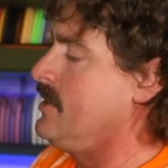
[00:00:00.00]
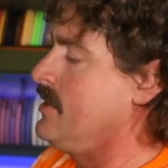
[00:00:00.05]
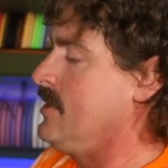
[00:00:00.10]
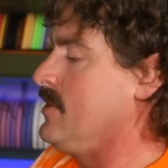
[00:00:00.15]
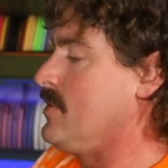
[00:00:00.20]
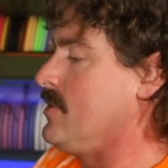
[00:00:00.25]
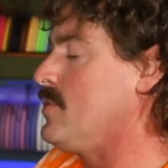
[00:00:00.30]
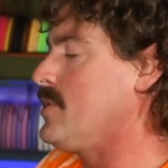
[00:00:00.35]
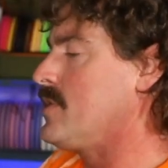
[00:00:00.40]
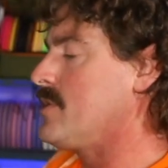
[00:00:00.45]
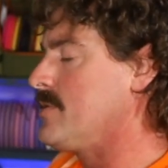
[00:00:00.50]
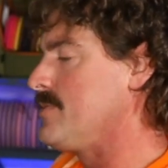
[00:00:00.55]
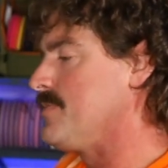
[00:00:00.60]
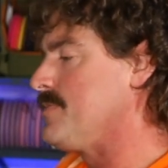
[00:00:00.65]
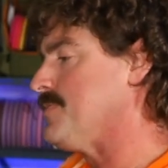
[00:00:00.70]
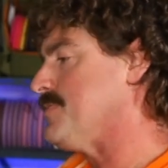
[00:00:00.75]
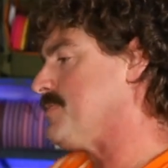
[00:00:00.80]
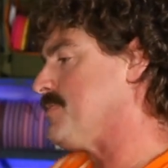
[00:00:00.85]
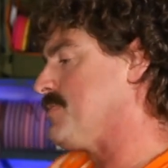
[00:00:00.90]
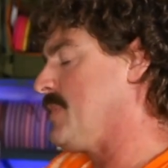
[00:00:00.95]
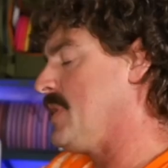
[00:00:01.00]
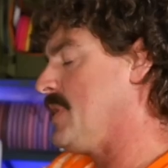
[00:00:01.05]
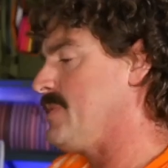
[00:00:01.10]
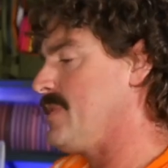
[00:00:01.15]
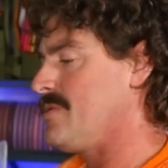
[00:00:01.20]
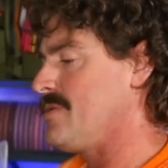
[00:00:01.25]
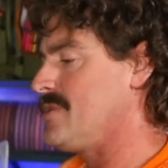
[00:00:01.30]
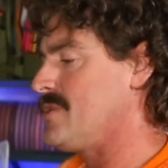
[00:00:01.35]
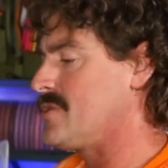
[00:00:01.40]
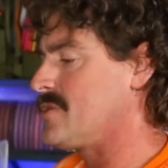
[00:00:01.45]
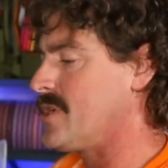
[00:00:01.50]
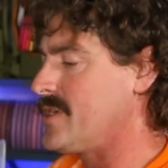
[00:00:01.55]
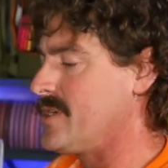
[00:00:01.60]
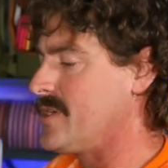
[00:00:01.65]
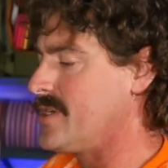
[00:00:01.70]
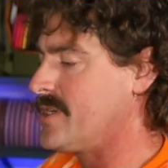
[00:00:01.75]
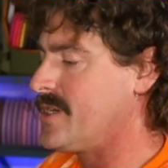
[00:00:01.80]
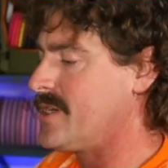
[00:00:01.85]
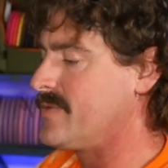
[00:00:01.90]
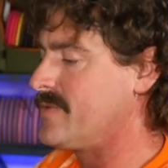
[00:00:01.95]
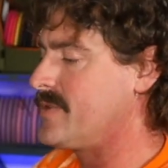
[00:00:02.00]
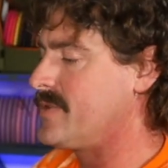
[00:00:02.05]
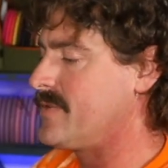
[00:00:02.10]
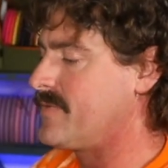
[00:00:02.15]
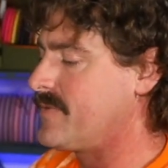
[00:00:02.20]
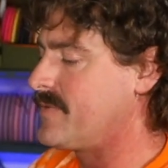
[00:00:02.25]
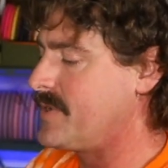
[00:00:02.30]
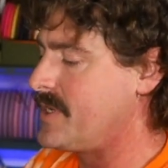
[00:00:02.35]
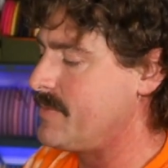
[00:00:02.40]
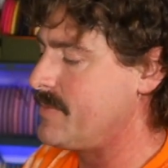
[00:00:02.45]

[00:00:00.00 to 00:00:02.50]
Or maybe they were just trying to cover their frame